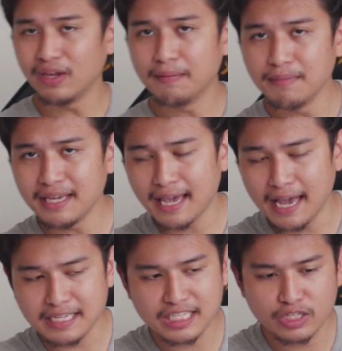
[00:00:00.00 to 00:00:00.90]
Feed Me
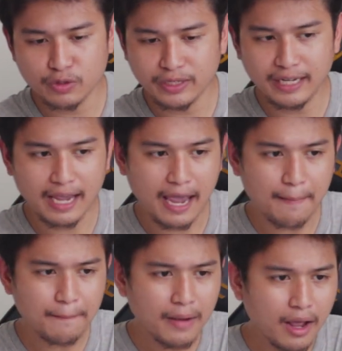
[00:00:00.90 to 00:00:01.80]

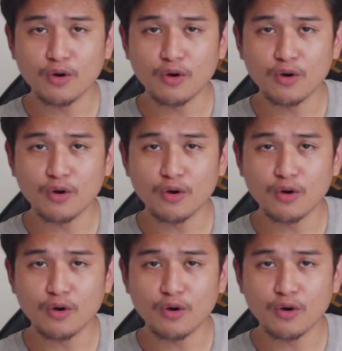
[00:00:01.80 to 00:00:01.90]
S3M.